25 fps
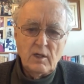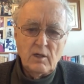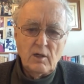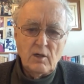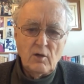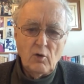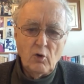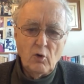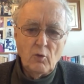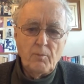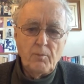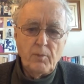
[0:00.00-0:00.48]

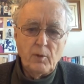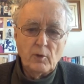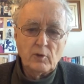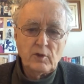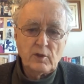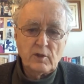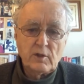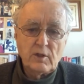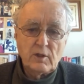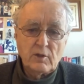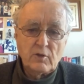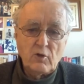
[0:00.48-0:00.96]
who
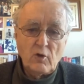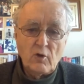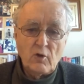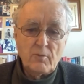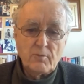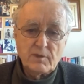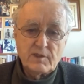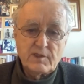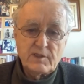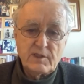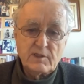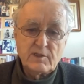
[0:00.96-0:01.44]
put the
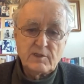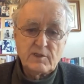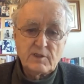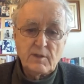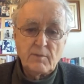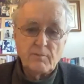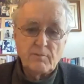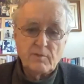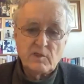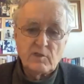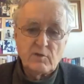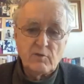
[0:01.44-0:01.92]
term
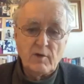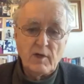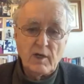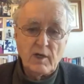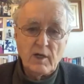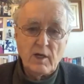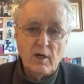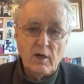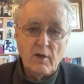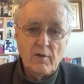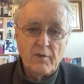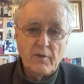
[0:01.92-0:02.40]
systems
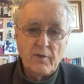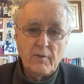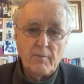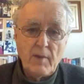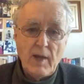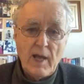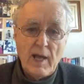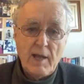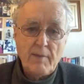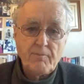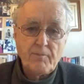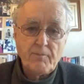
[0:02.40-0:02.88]
really on the
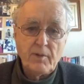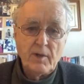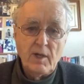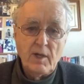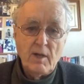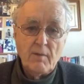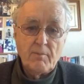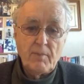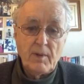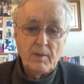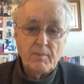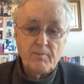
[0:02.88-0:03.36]
map.
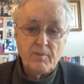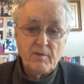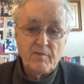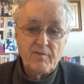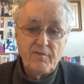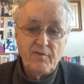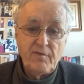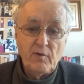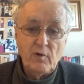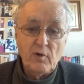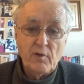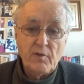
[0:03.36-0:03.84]
But
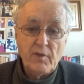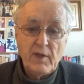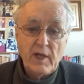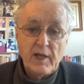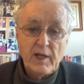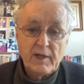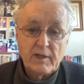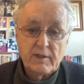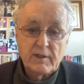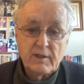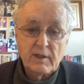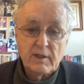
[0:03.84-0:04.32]
before
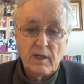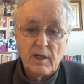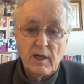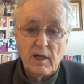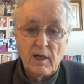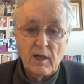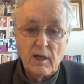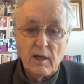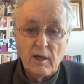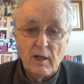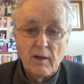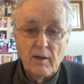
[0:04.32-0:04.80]
that,
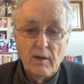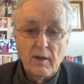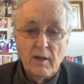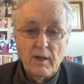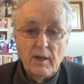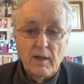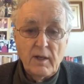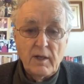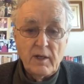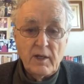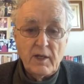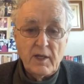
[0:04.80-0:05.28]

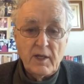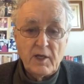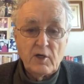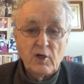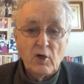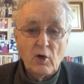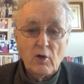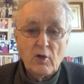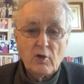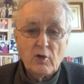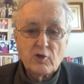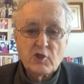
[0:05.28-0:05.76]

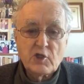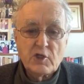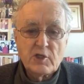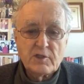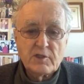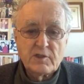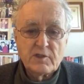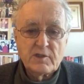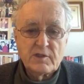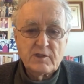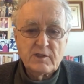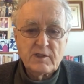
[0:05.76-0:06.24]

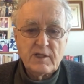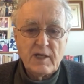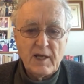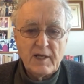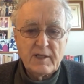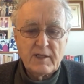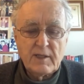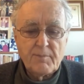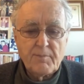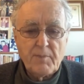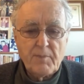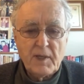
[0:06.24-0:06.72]
ecologists
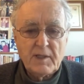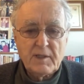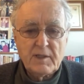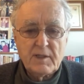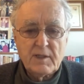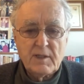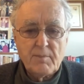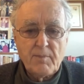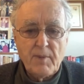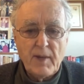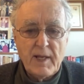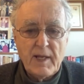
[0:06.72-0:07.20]
had a big
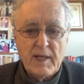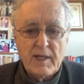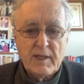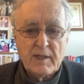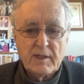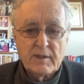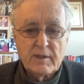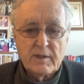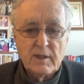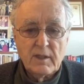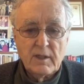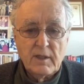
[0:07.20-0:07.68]

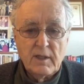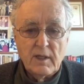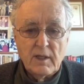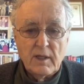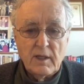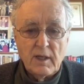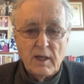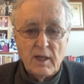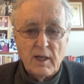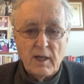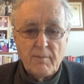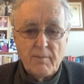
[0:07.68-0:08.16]
debate
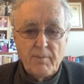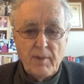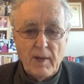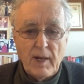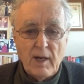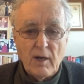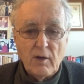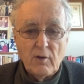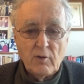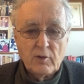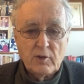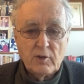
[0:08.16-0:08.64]

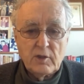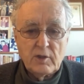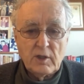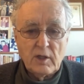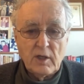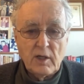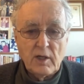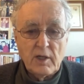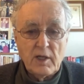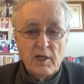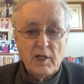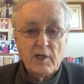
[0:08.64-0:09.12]
about
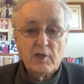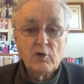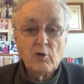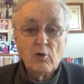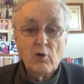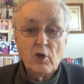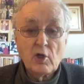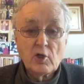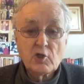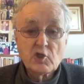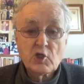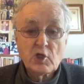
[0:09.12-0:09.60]

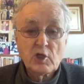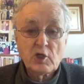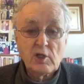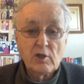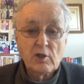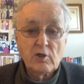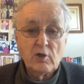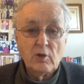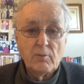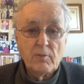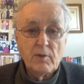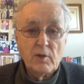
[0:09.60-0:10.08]
ecological
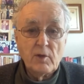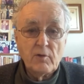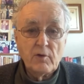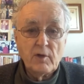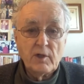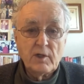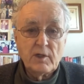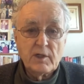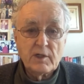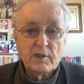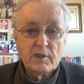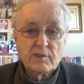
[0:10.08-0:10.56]

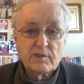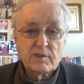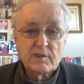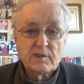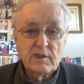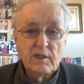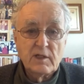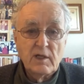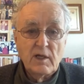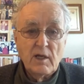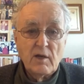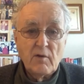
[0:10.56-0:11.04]

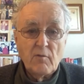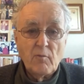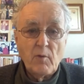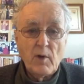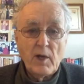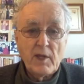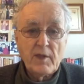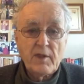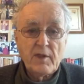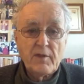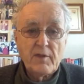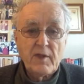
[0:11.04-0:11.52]
communities,
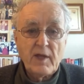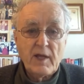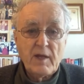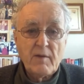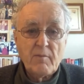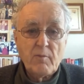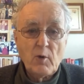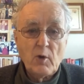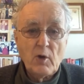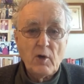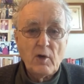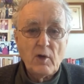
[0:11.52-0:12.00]
whether they
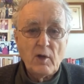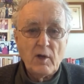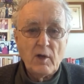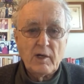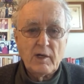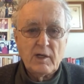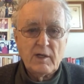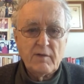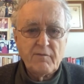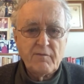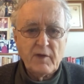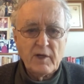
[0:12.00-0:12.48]
were
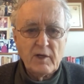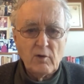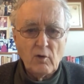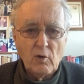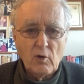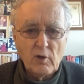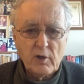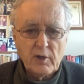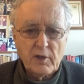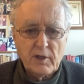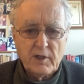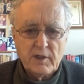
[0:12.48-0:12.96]
living
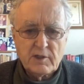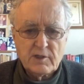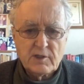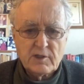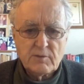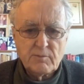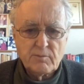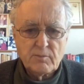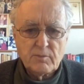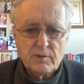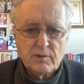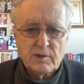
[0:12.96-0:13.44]

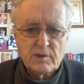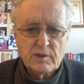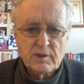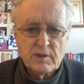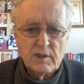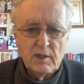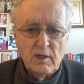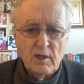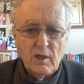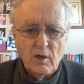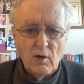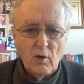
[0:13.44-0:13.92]
organisms
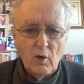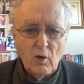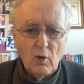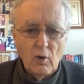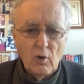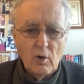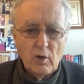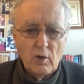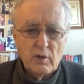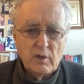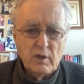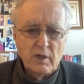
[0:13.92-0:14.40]

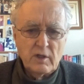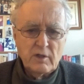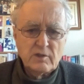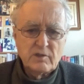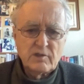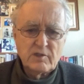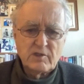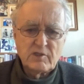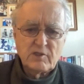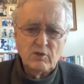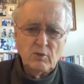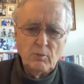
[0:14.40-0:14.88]
or
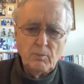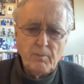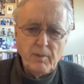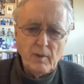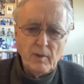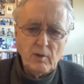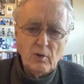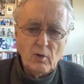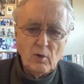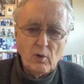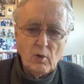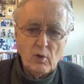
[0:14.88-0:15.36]

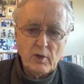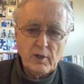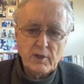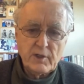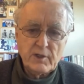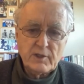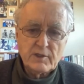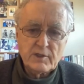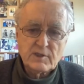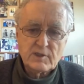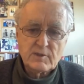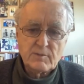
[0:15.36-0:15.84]

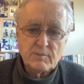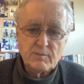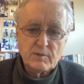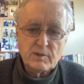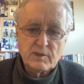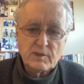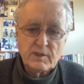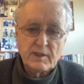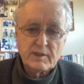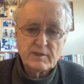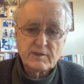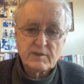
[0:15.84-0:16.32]

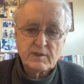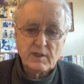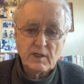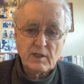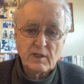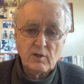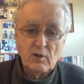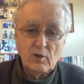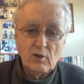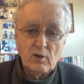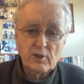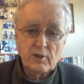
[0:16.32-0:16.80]
superorganisms, as they
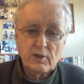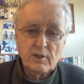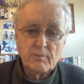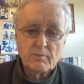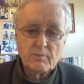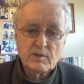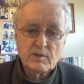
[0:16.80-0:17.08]
called them